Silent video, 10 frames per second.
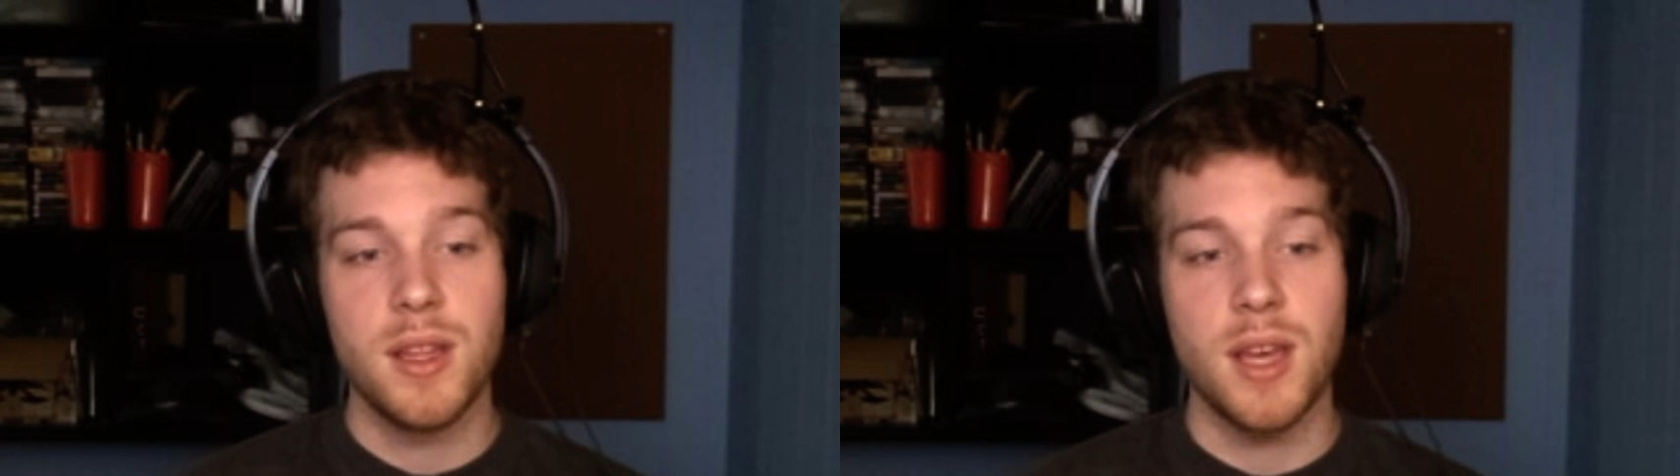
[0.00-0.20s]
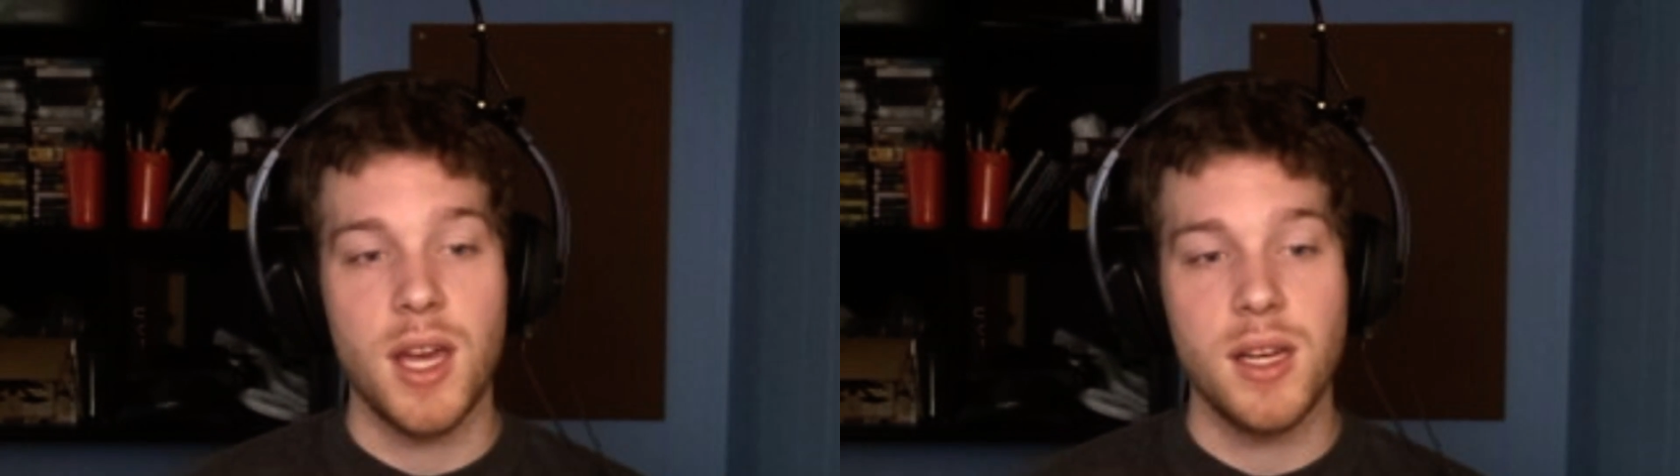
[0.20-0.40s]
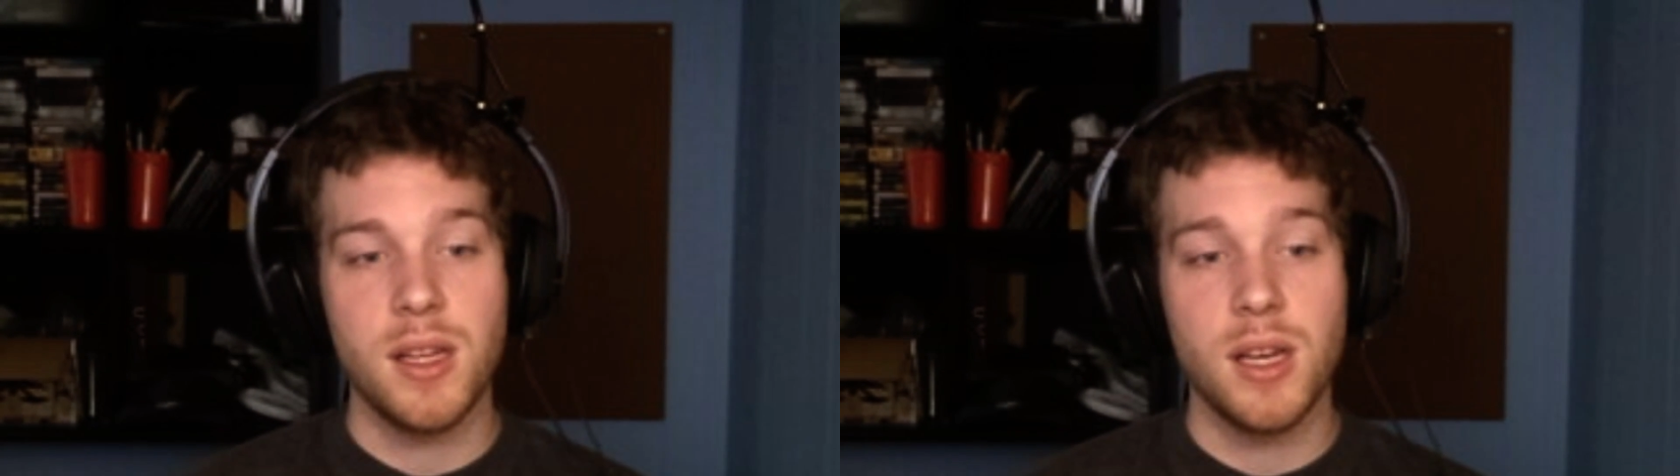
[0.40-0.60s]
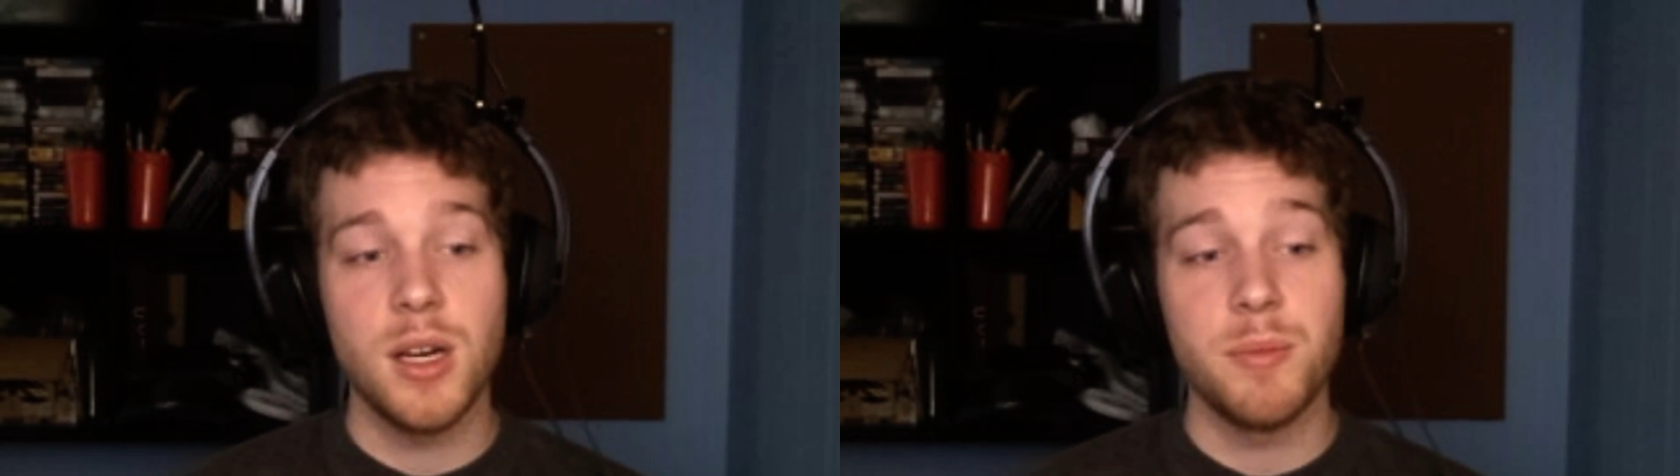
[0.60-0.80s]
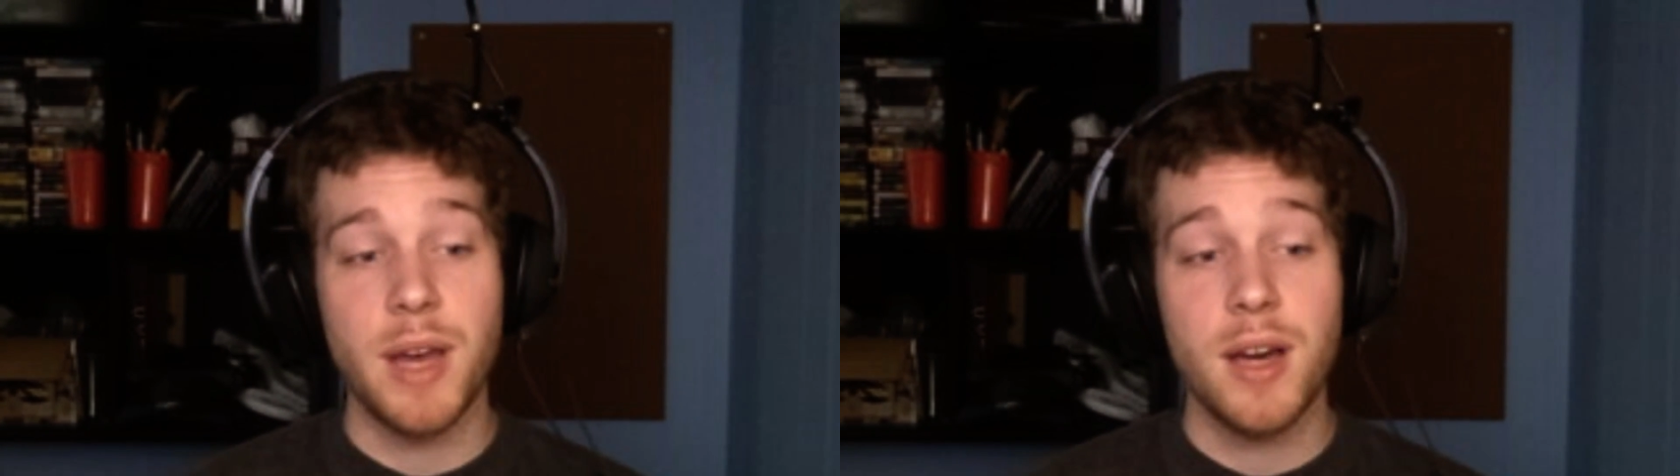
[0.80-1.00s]
that
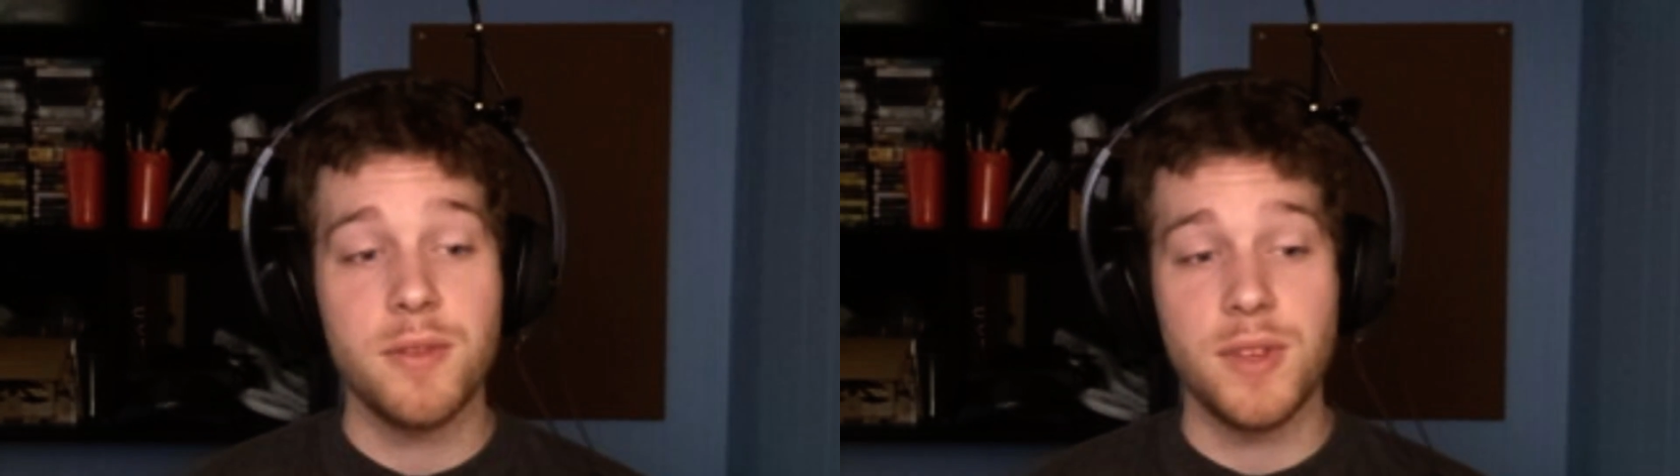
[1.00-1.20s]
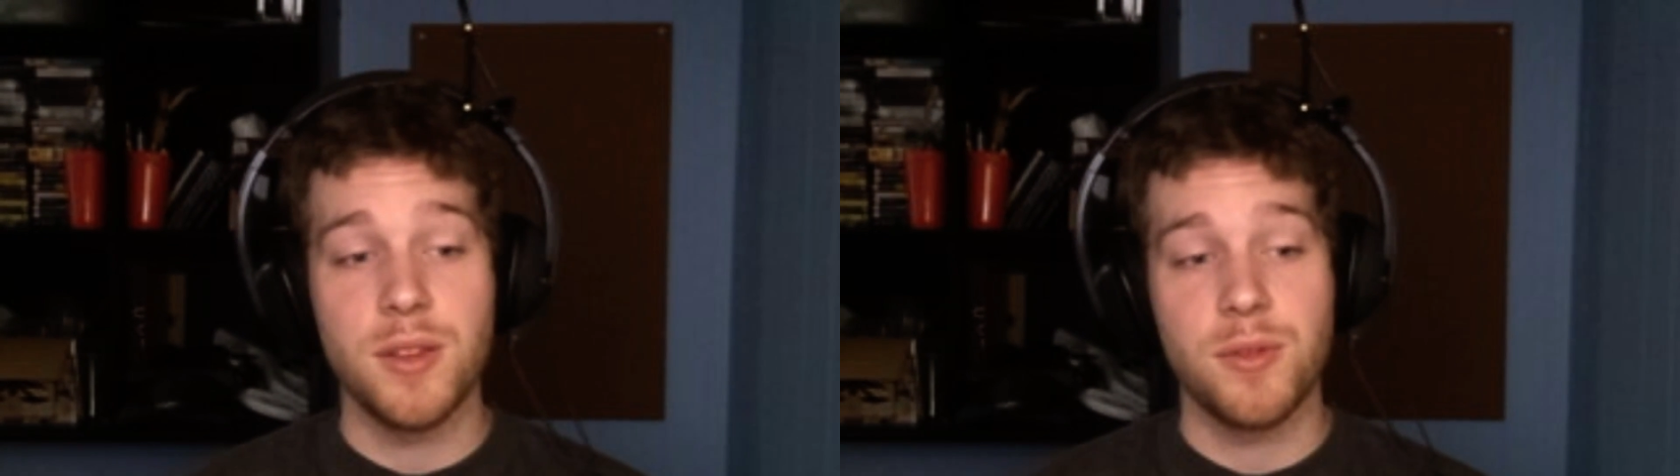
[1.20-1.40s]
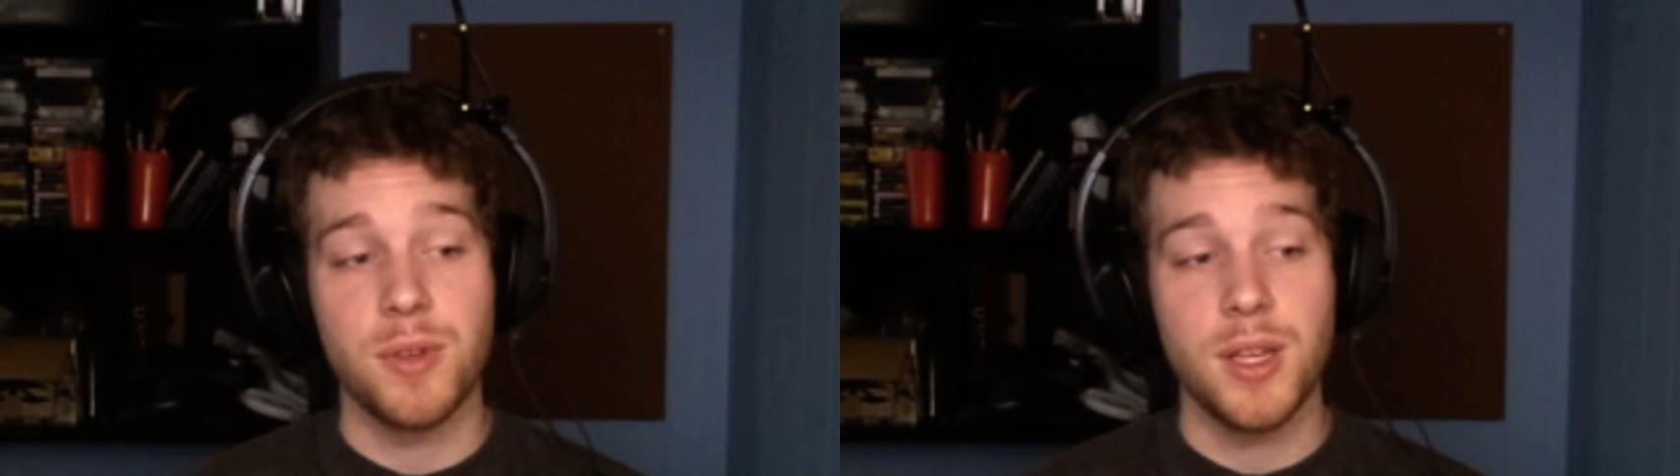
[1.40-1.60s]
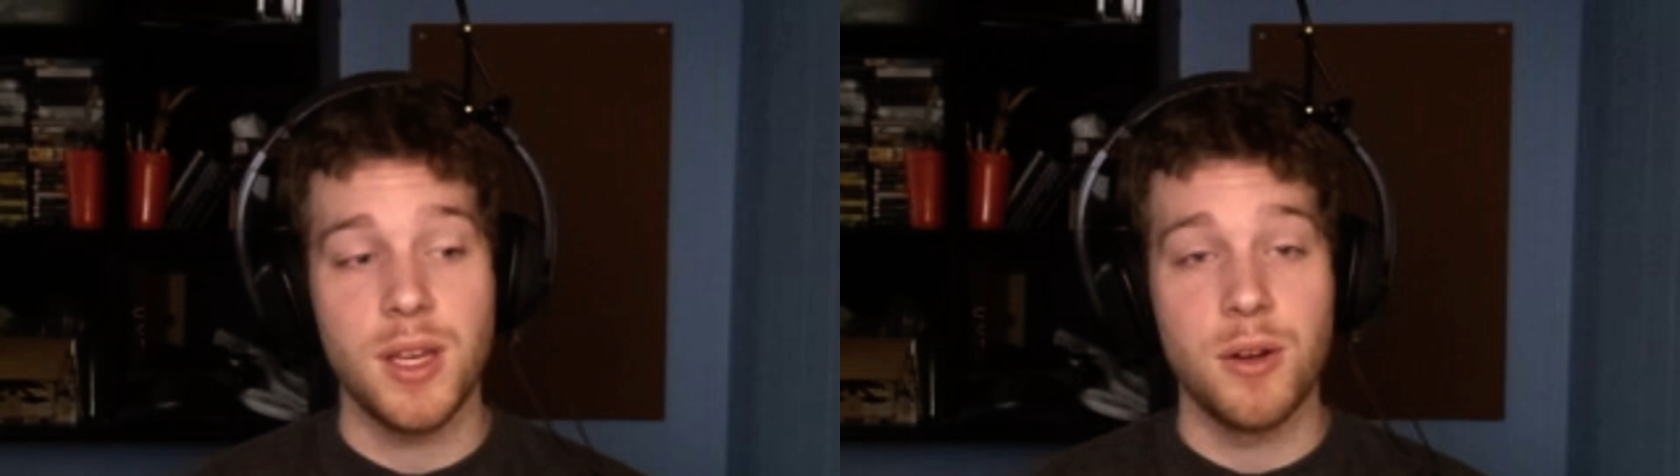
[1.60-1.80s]
come out of E3